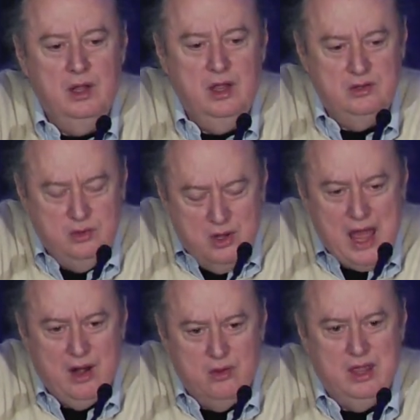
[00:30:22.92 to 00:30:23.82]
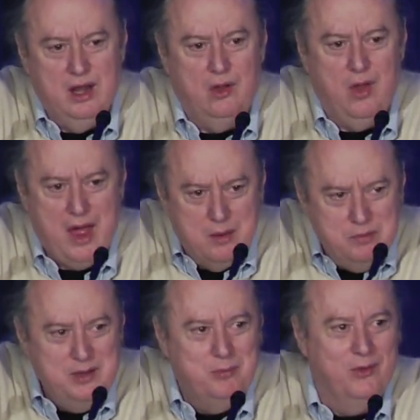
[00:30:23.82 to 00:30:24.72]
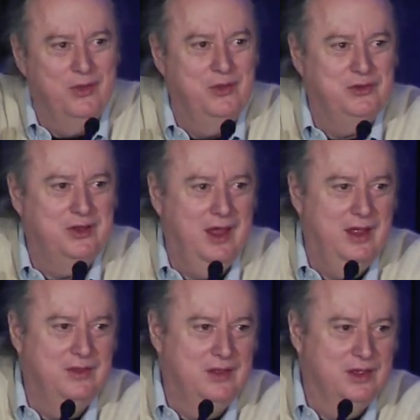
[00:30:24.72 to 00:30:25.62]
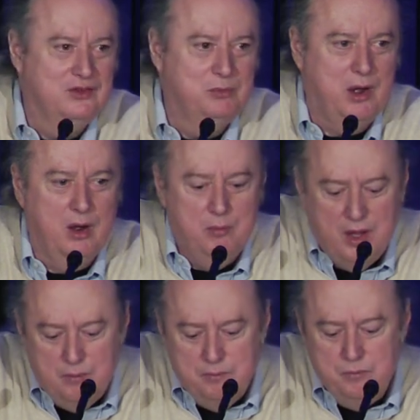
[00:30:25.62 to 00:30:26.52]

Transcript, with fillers: you got to get a lot of people in the in the experiment.